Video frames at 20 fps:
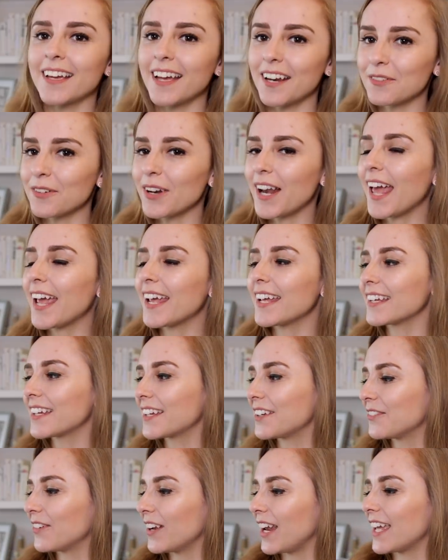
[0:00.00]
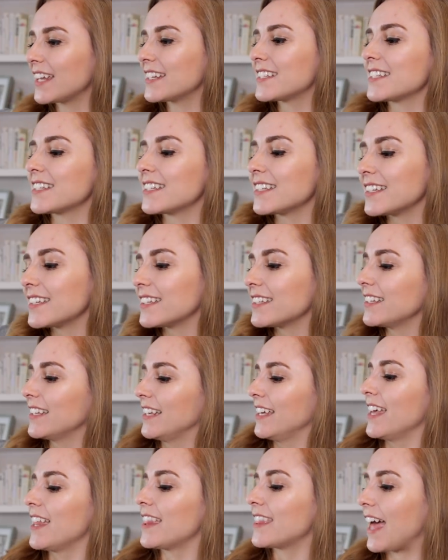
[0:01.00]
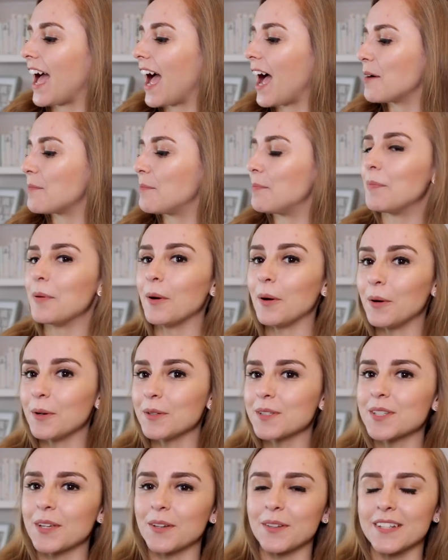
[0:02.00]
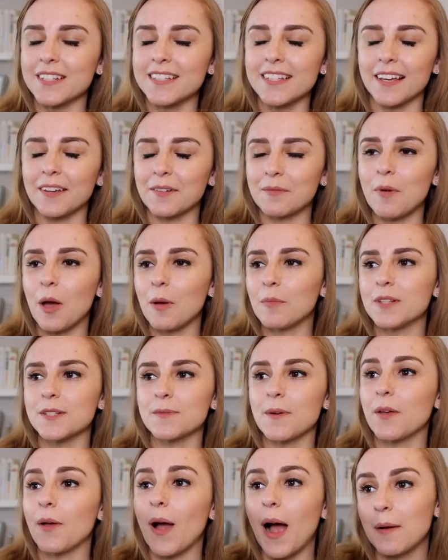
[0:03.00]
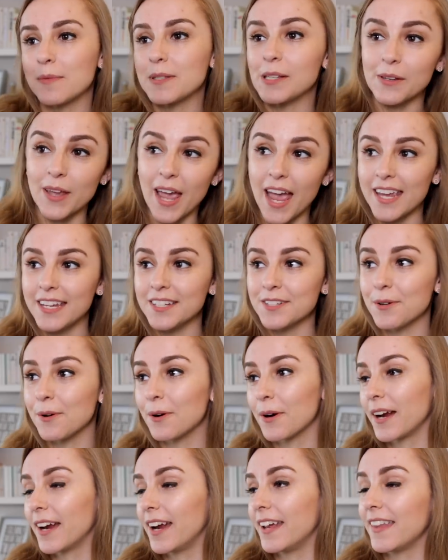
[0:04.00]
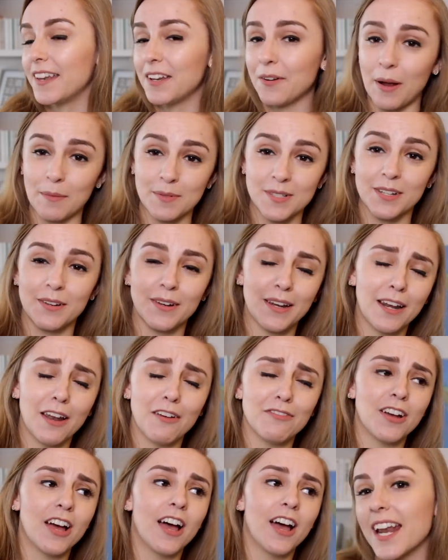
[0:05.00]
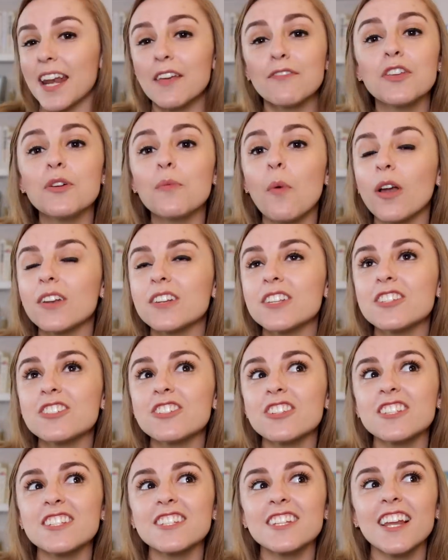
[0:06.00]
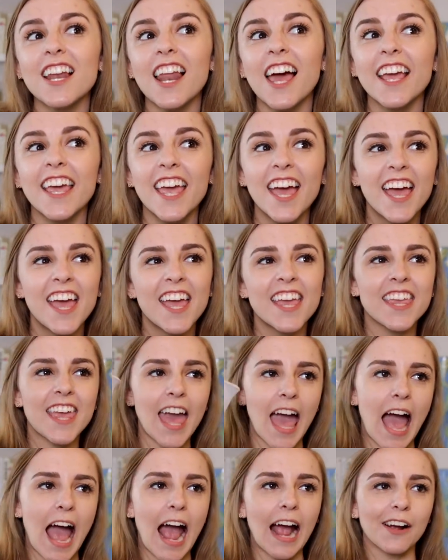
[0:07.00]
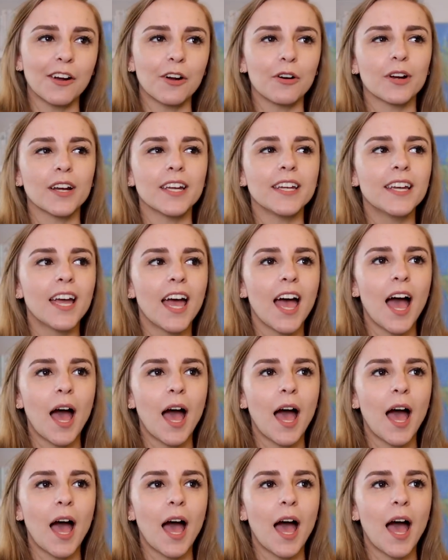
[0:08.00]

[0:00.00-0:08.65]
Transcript: Can relate to that, but also there's like moments where you absolutely hate Tori and then you absolutely love And if you want just to like get angry